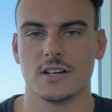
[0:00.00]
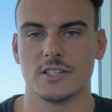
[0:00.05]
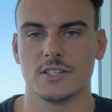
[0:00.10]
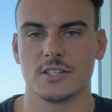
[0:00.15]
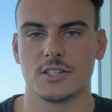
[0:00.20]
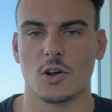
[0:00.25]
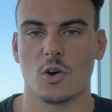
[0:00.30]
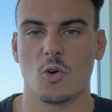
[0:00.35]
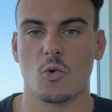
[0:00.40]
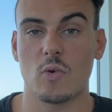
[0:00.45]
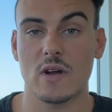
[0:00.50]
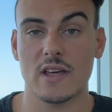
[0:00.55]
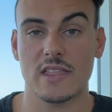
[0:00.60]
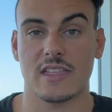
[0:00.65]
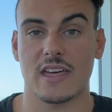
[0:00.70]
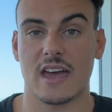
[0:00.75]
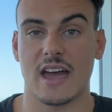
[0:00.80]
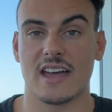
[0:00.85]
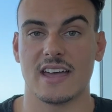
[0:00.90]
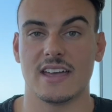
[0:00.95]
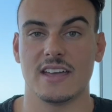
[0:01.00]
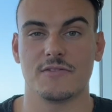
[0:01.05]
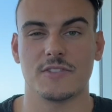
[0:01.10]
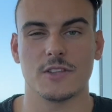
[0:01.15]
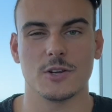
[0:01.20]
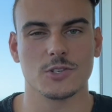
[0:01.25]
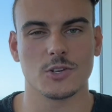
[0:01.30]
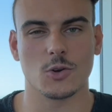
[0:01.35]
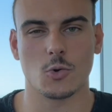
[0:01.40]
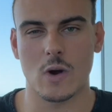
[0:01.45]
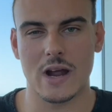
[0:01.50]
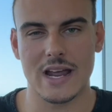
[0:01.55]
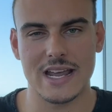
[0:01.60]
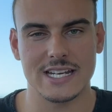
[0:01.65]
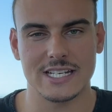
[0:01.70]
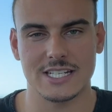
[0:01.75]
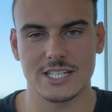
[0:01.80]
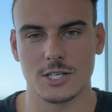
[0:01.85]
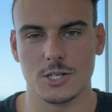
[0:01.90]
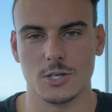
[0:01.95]
So with that, if there's a
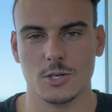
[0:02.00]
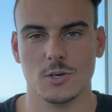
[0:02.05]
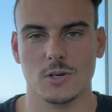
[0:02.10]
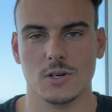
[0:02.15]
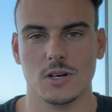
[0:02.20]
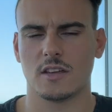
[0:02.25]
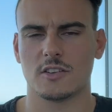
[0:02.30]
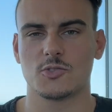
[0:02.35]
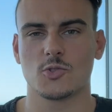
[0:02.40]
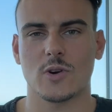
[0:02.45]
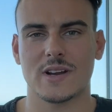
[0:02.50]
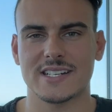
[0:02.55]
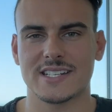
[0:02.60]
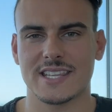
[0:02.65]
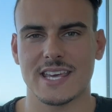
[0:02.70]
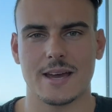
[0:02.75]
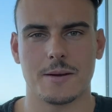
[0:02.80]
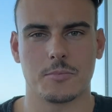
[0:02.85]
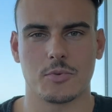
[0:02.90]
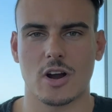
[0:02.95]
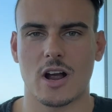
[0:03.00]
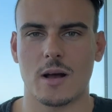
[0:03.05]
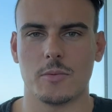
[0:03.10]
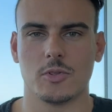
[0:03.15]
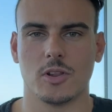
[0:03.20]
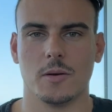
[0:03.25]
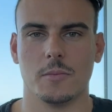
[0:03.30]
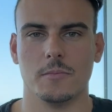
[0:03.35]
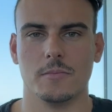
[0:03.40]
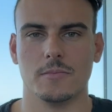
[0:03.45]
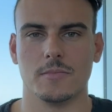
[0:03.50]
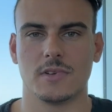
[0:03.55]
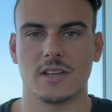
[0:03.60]
way to address that problem,